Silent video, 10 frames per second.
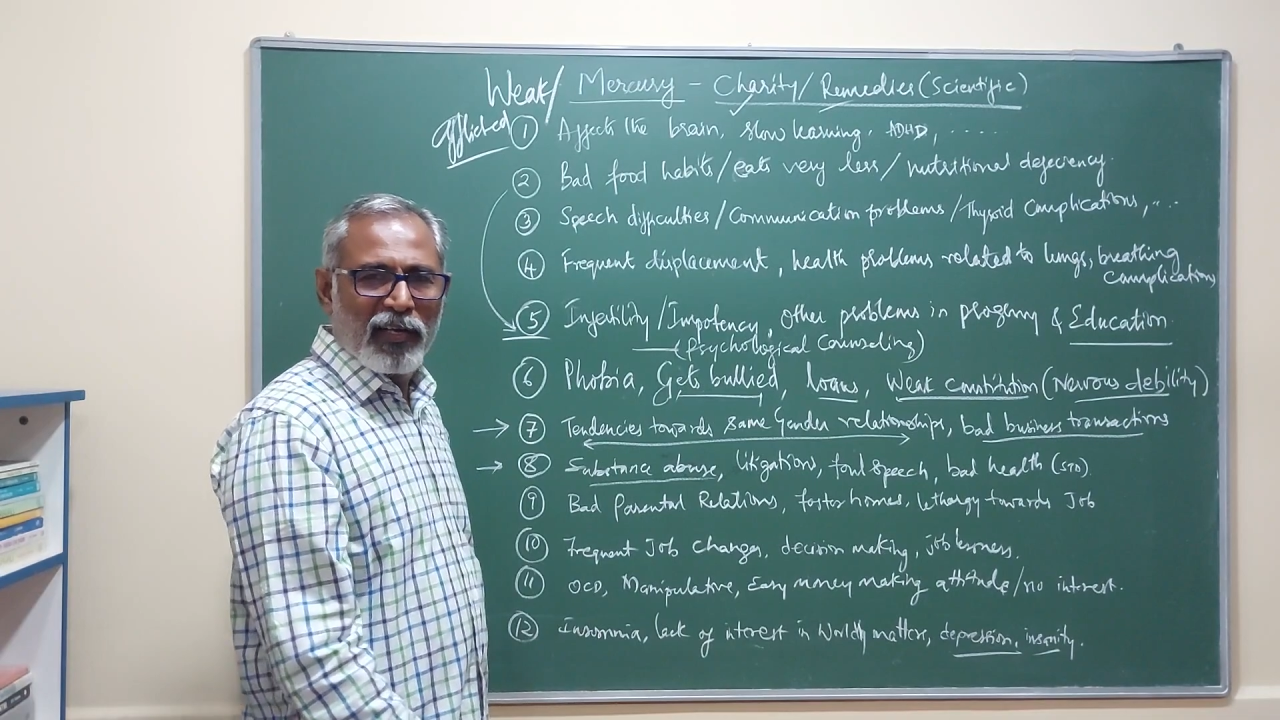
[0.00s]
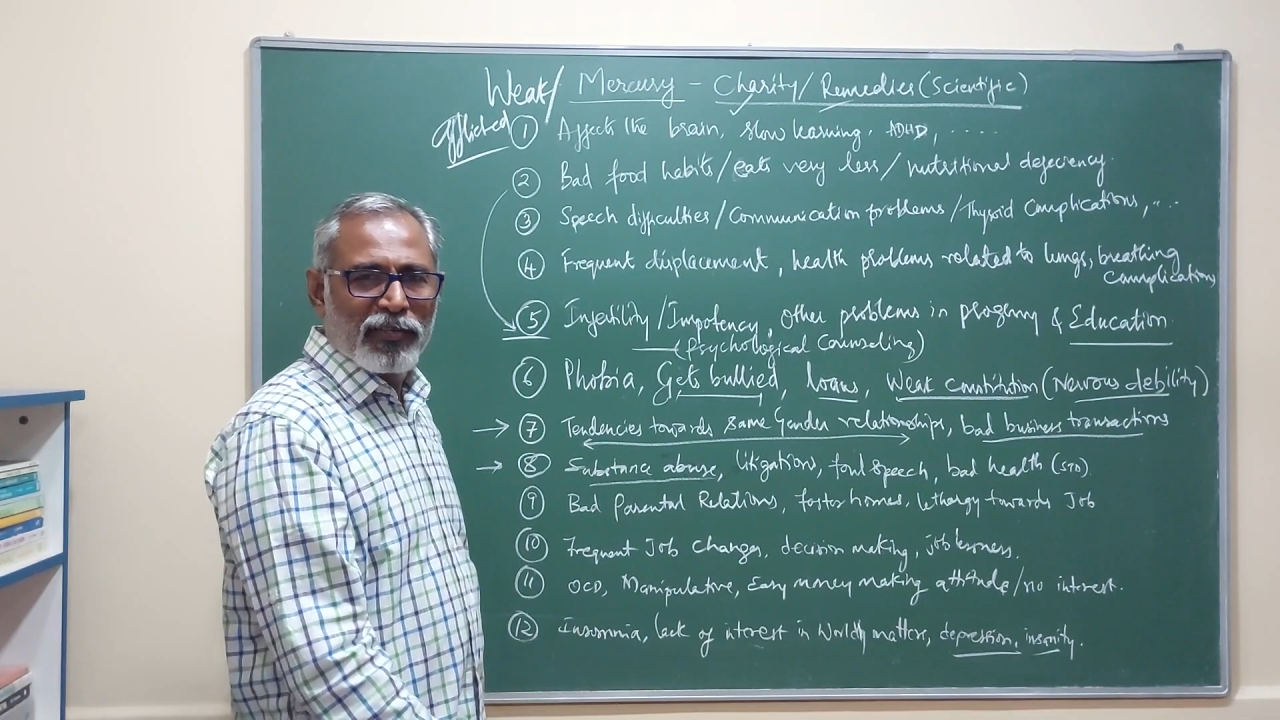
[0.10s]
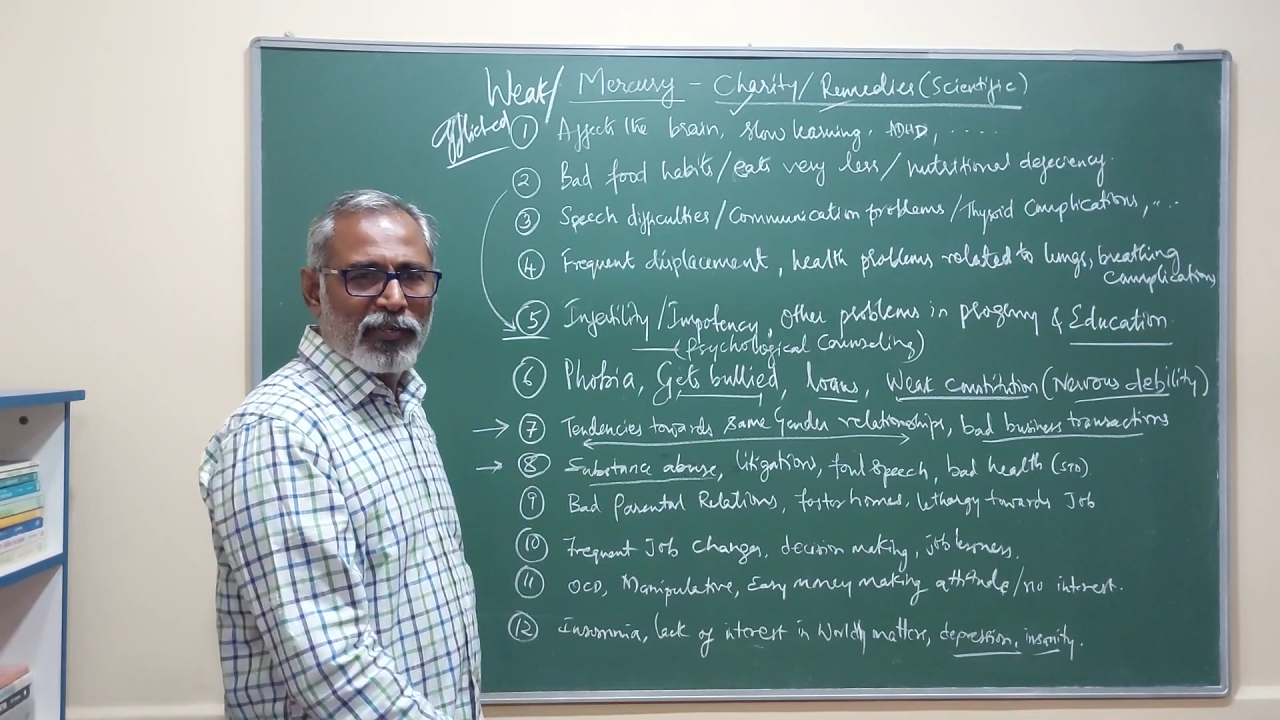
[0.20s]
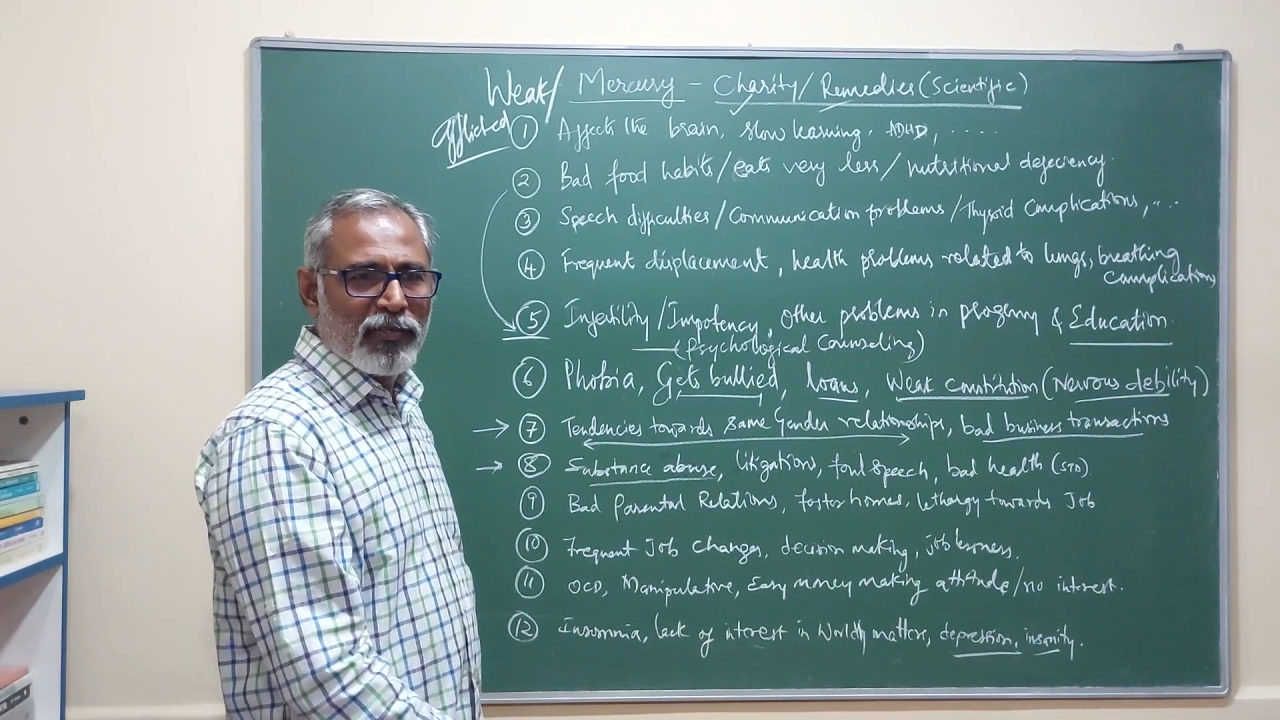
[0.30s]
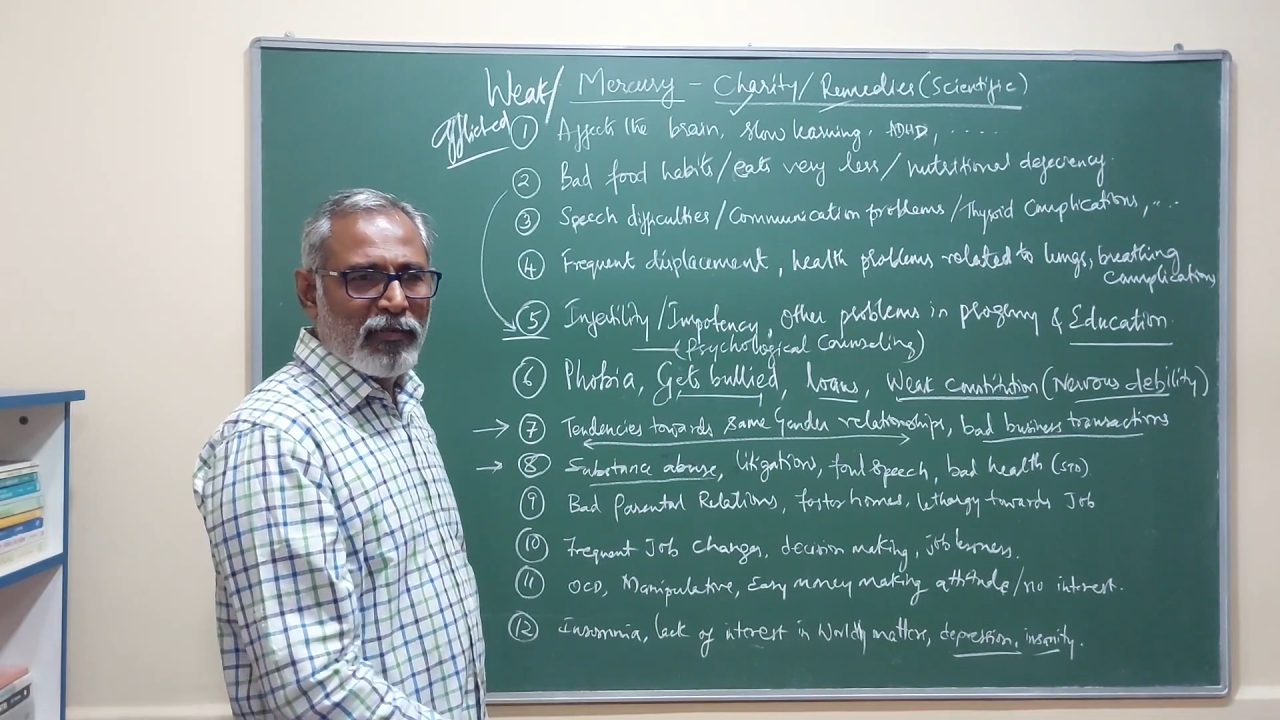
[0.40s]

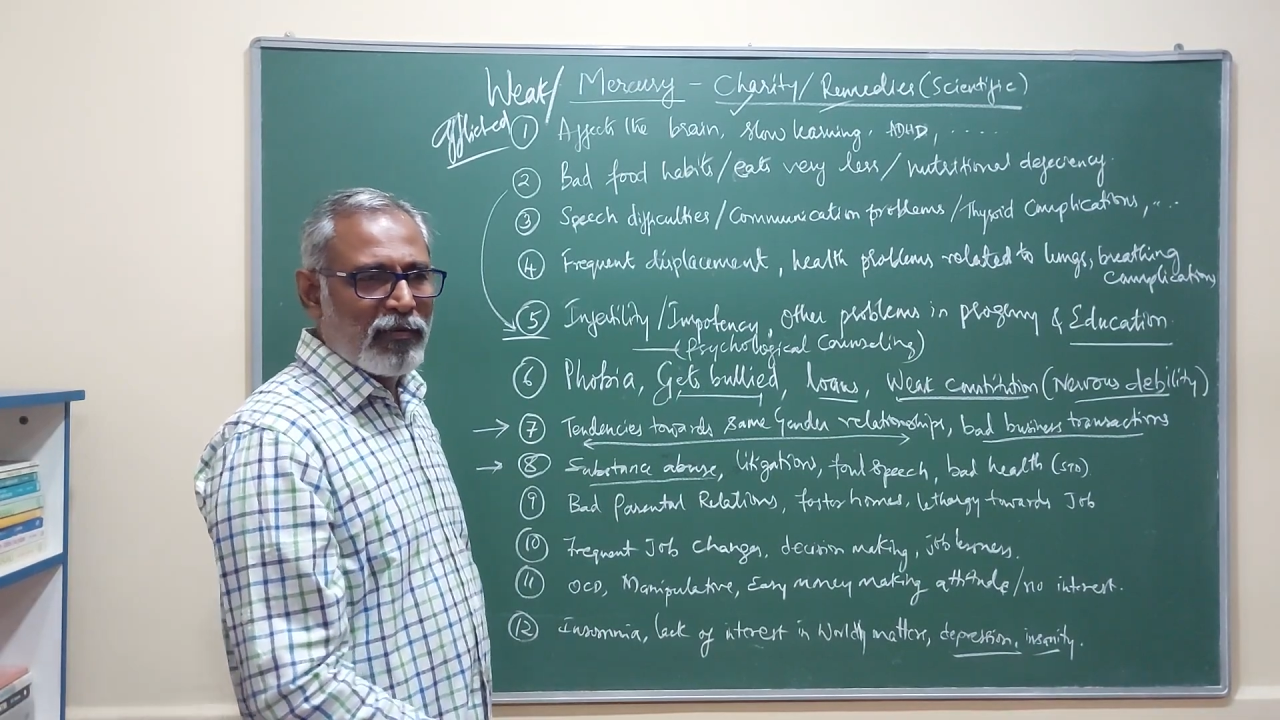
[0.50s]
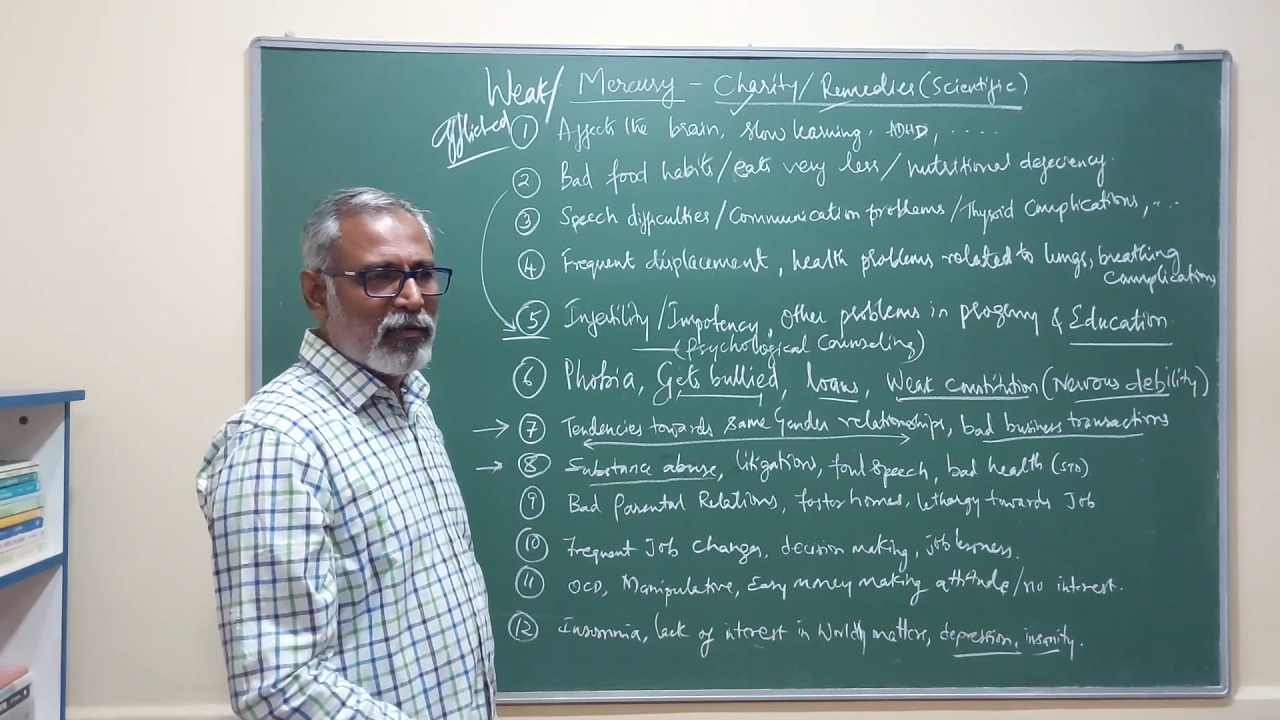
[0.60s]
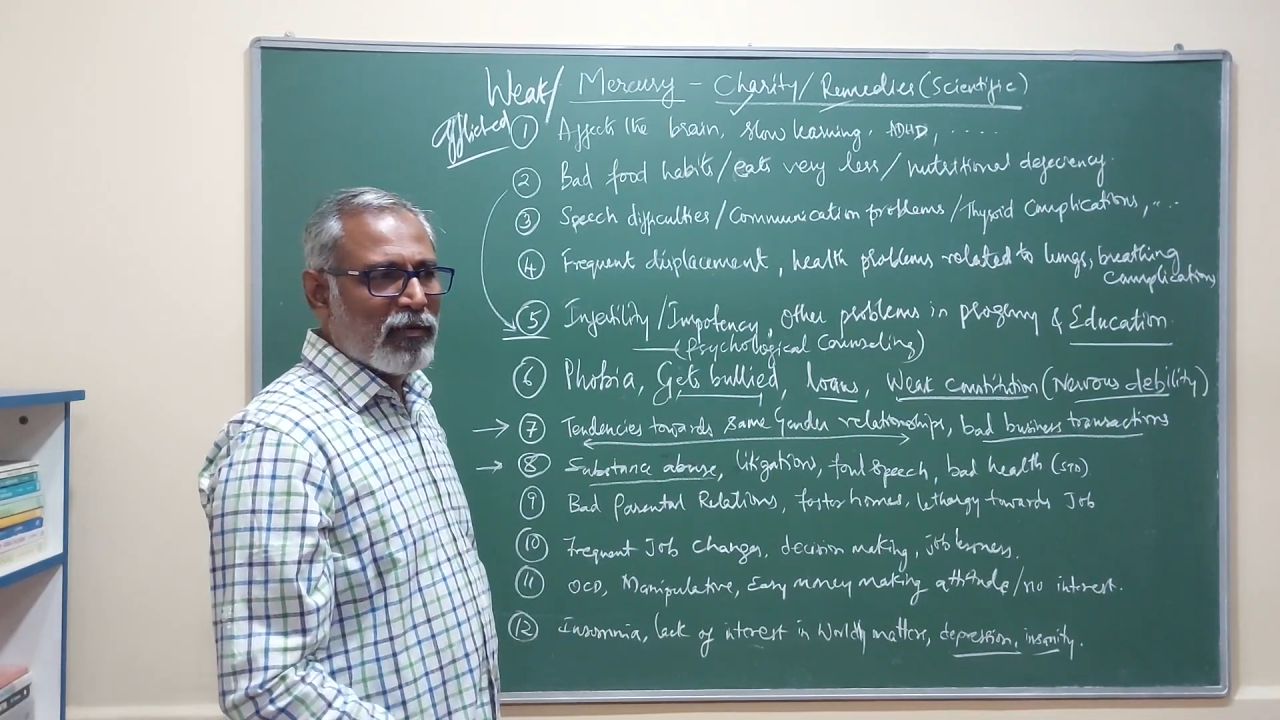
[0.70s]
addiction,